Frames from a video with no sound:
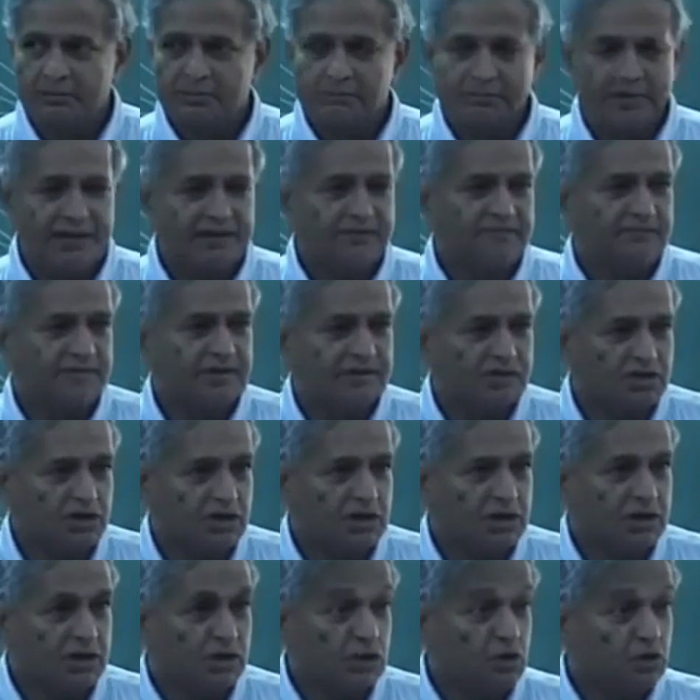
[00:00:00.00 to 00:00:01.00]

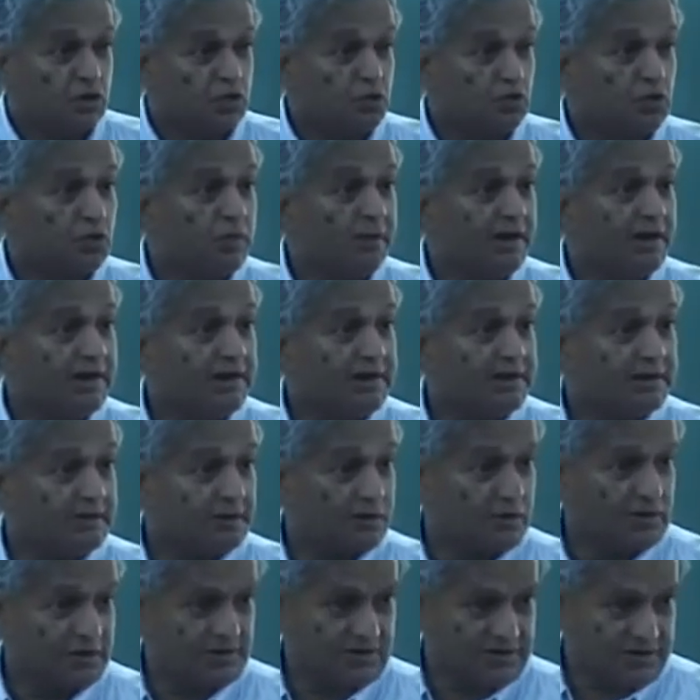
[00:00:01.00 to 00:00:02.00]
manufacturing two bladed
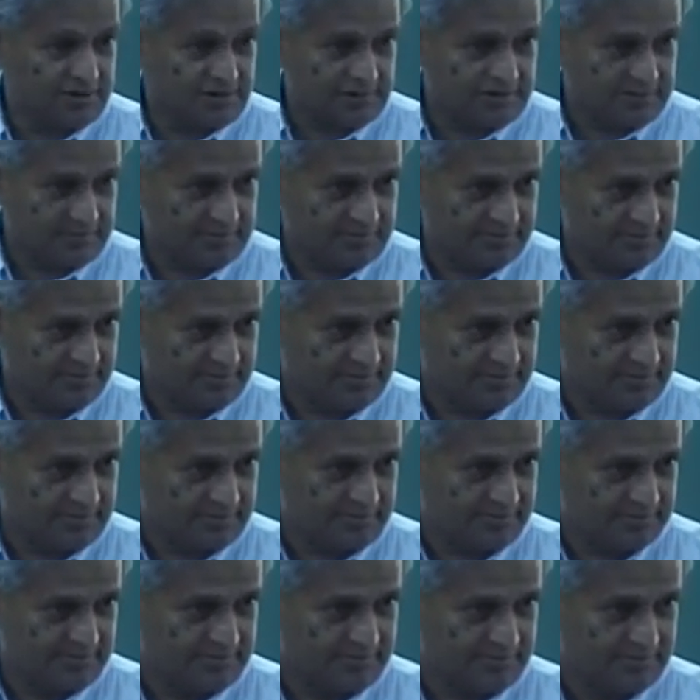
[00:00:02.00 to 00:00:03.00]
rotors
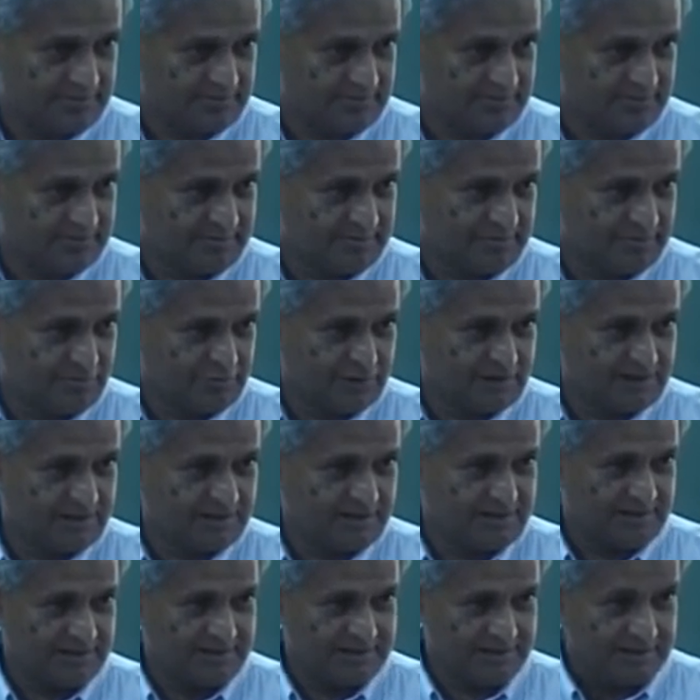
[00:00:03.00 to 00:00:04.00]

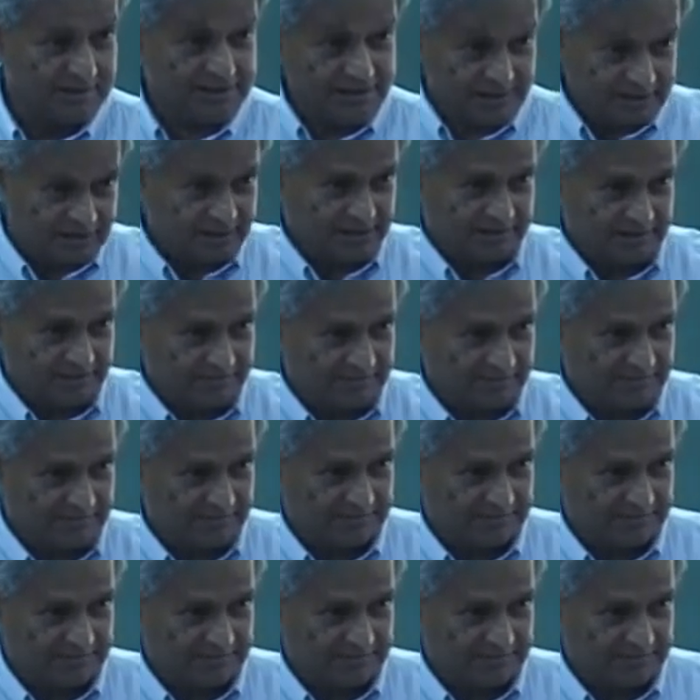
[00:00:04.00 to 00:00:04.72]
okay, initially.